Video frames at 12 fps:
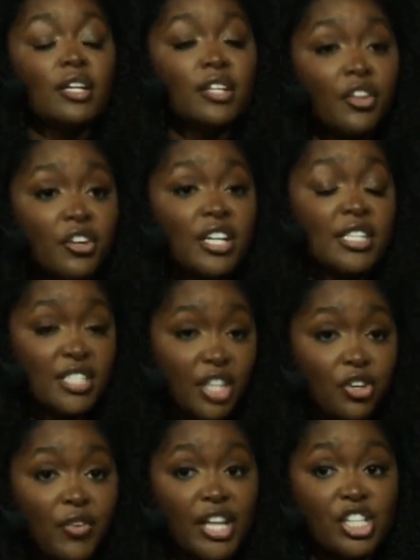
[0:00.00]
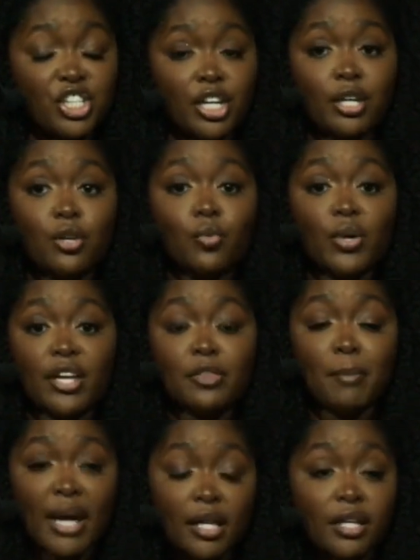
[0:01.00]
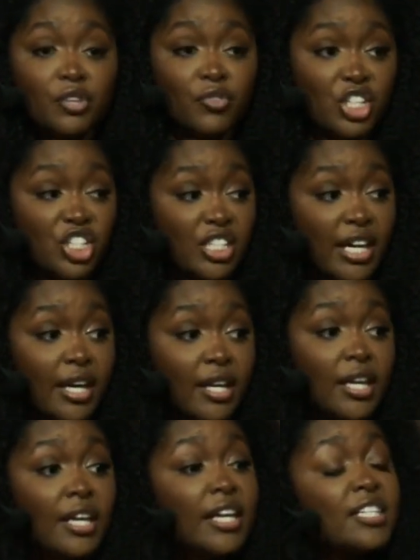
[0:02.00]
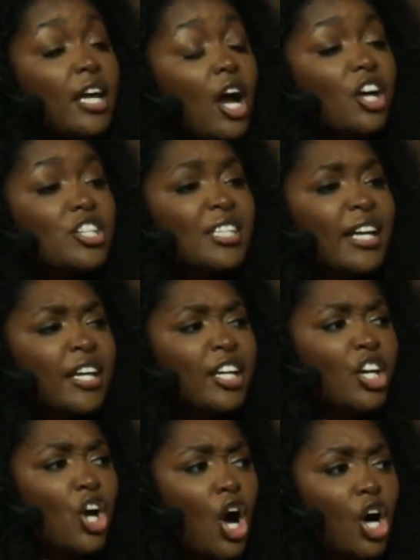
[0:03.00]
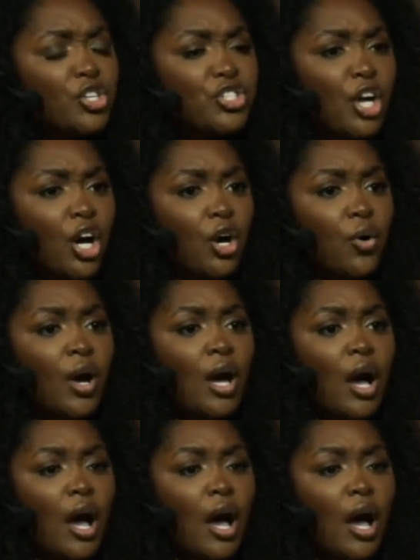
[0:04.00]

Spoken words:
Another consideration with melanin-rich skin is that our skin can also